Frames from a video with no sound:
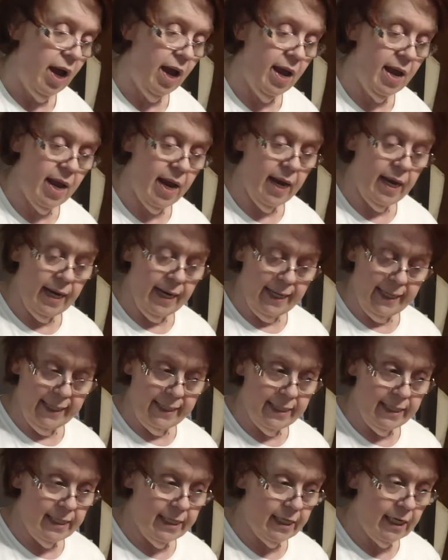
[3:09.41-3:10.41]

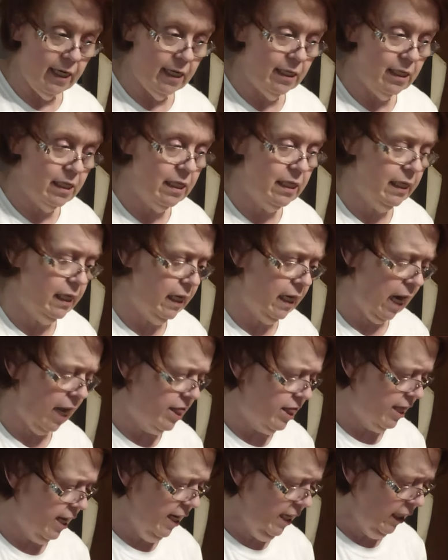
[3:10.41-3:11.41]
And let's see, I
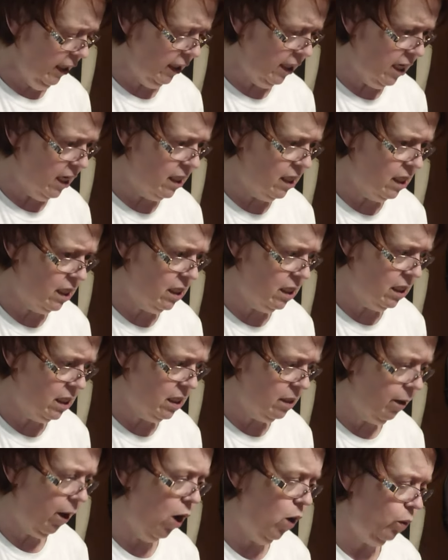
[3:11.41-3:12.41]
think
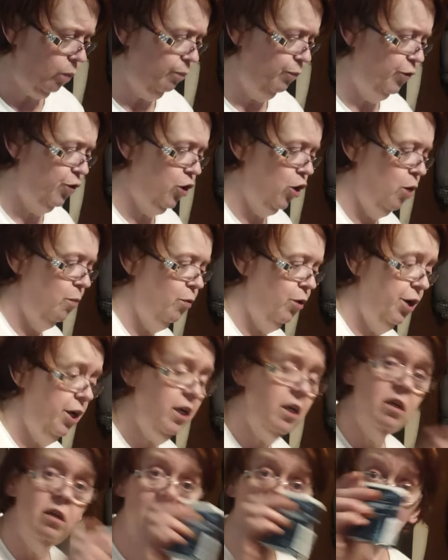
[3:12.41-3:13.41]
that's,
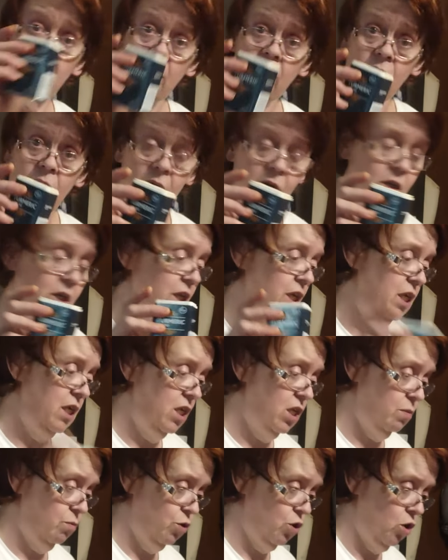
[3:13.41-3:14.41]
turmeric. We're going to
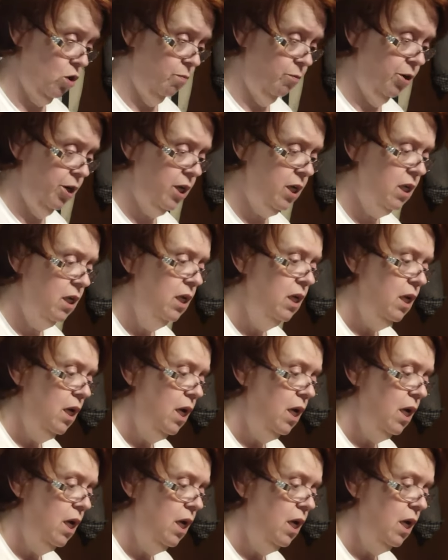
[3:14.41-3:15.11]
need some turmeric.